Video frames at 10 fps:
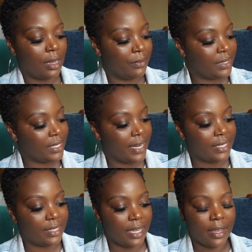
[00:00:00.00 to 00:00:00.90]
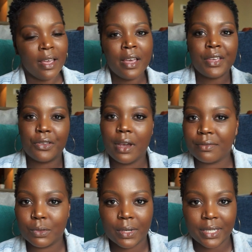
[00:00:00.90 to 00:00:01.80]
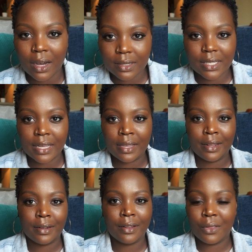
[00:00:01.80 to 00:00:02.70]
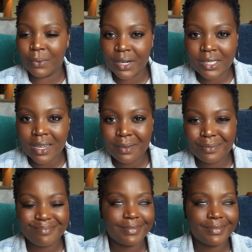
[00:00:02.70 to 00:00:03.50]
I would say, is that you have to wear Docs in the wintertime.